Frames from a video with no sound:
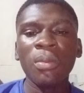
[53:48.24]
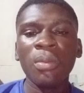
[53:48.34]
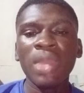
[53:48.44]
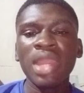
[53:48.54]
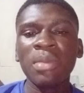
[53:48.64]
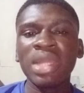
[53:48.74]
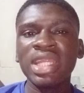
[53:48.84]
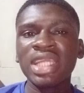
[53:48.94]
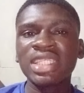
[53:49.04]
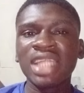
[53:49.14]
in my
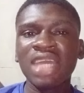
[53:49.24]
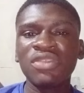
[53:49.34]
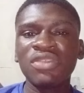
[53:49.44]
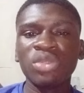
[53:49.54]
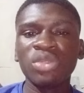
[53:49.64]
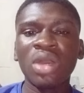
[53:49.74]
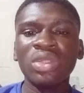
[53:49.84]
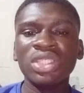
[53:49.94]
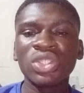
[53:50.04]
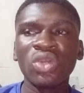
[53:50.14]
next live stream, I'll
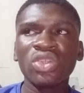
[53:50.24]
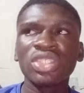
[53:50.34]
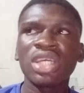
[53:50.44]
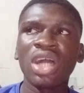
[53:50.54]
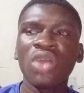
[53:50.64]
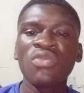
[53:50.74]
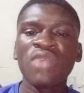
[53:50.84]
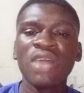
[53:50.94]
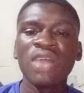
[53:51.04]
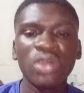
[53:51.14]
discuss how far
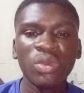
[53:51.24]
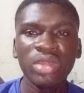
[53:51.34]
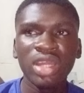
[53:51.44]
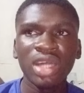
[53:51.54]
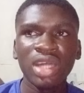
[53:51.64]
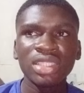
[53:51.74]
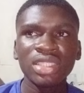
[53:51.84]
I've gone with that.